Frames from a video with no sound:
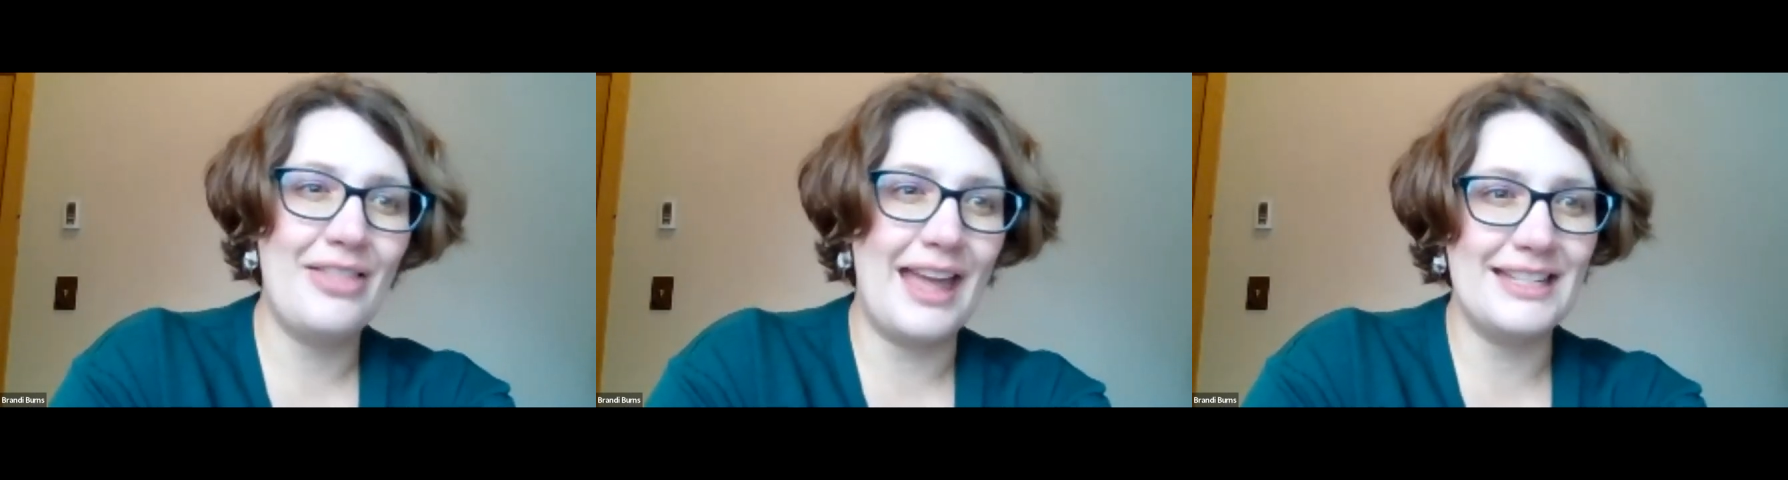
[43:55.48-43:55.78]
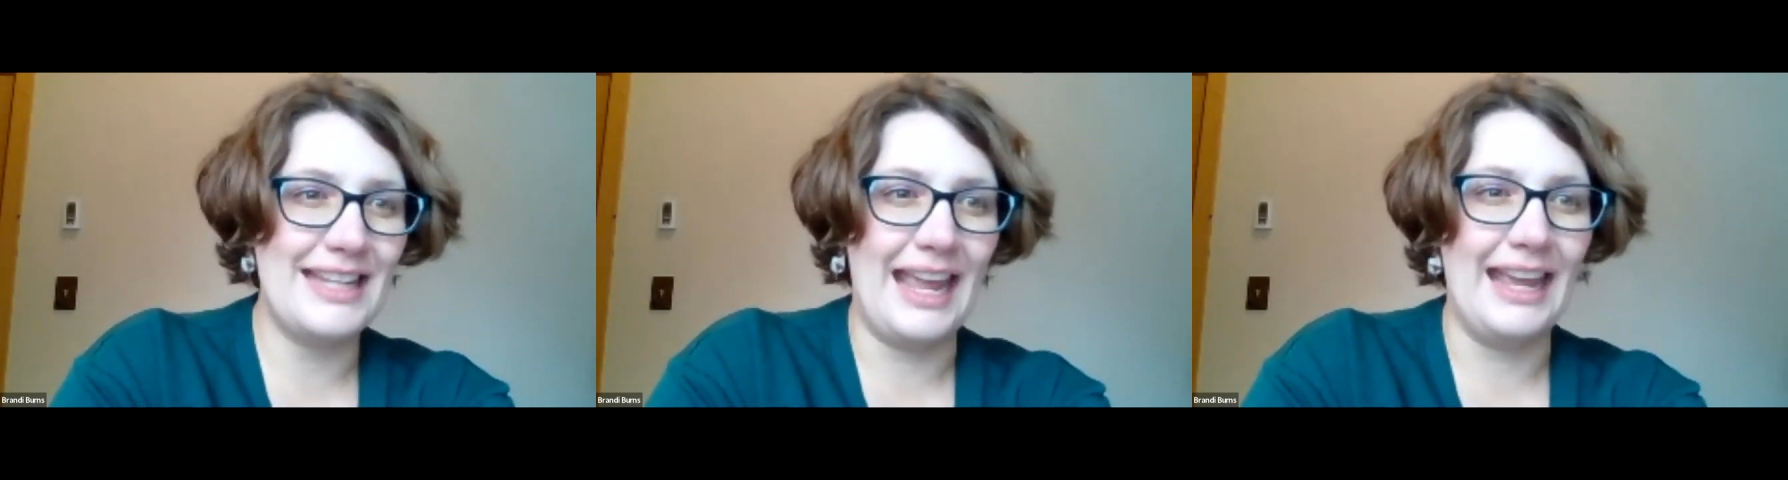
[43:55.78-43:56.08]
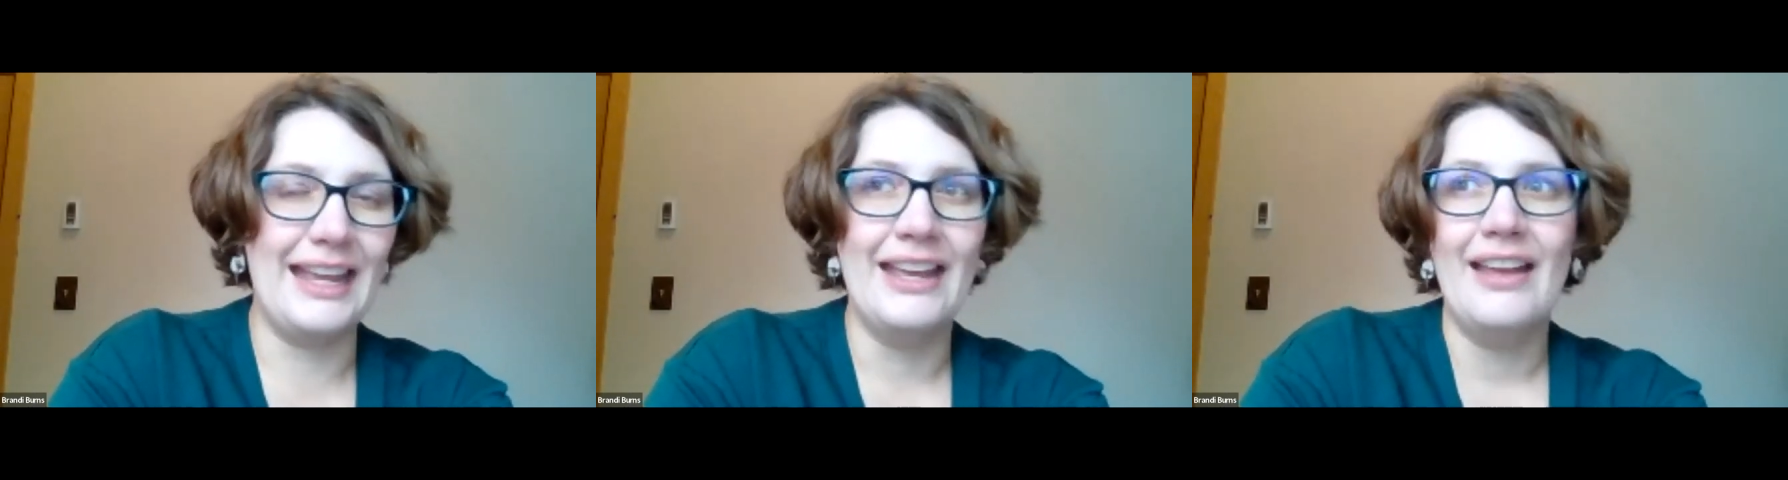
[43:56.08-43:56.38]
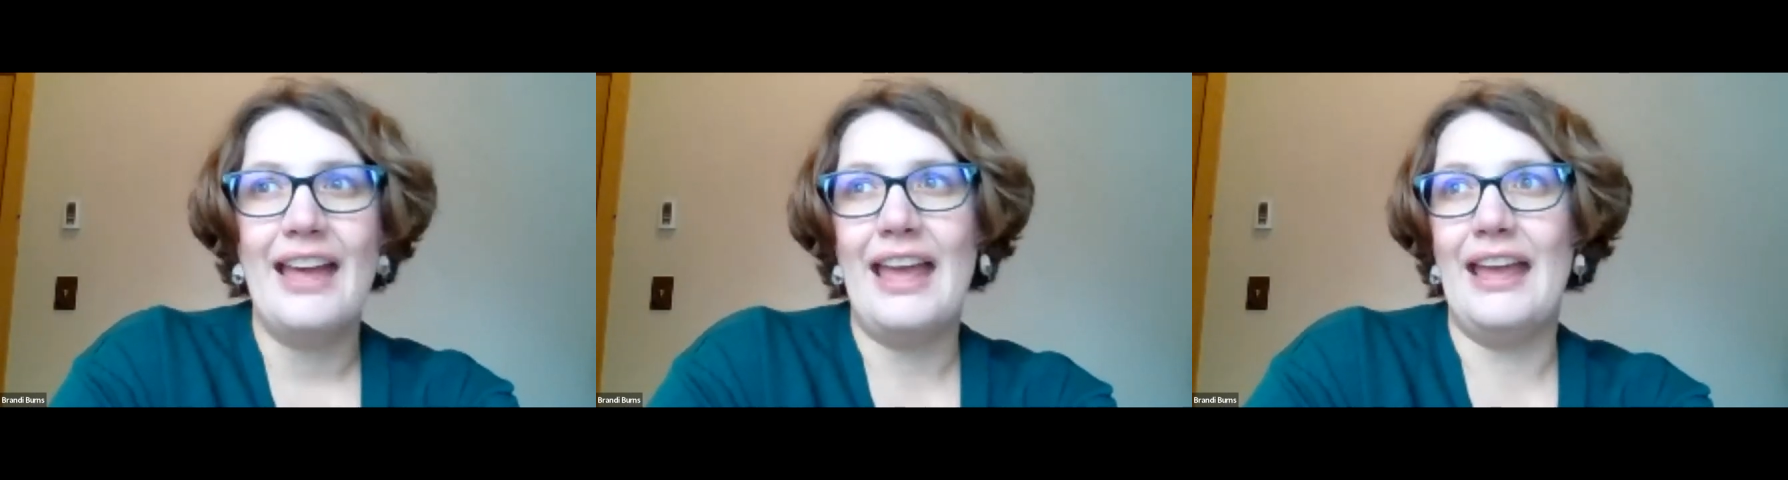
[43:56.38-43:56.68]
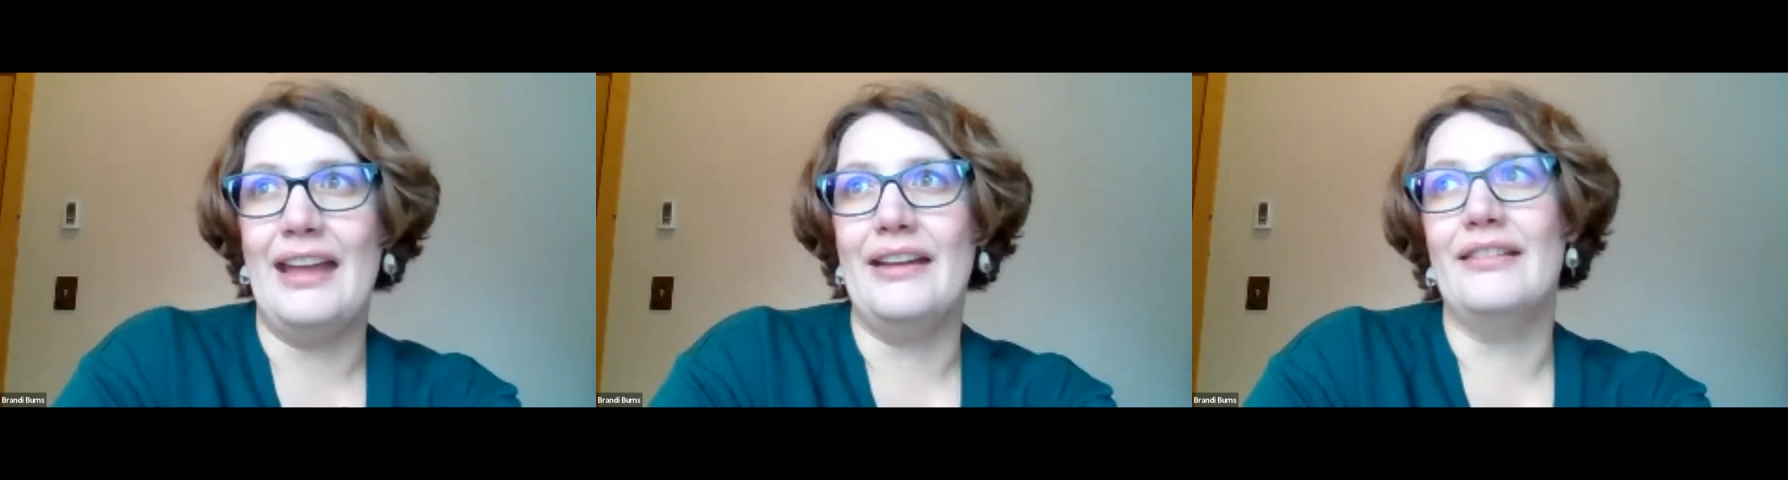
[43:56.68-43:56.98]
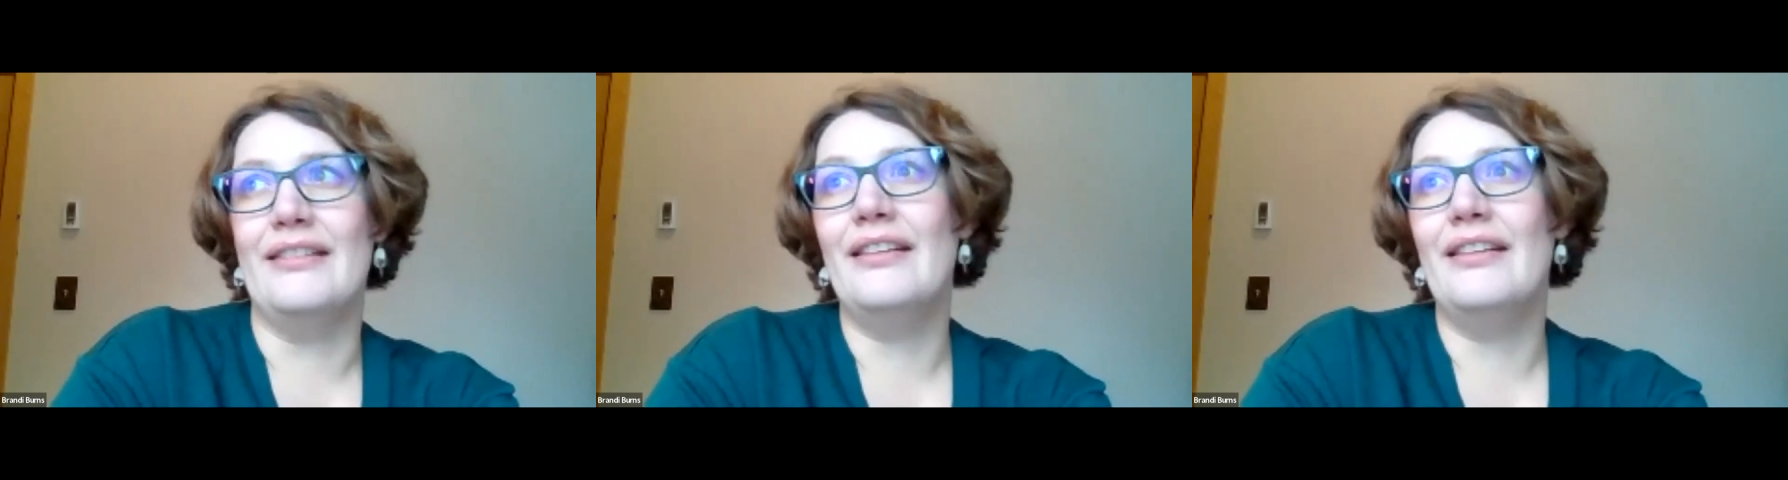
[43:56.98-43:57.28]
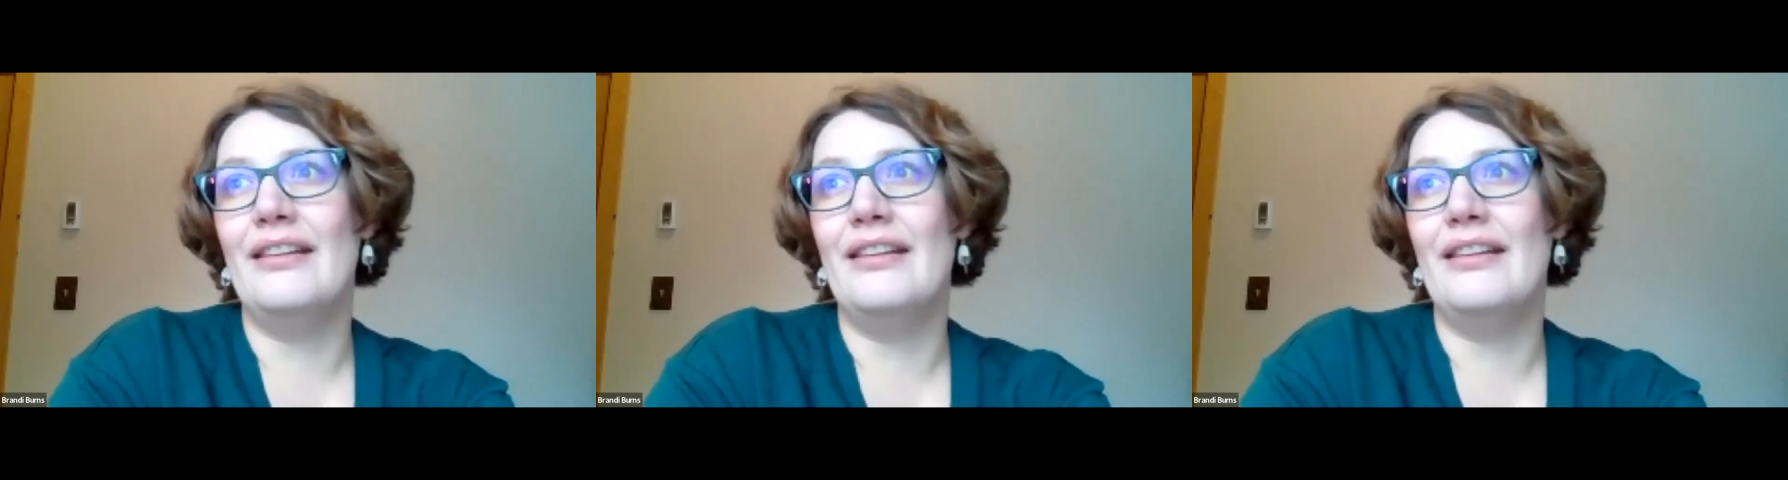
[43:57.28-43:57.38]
that day. And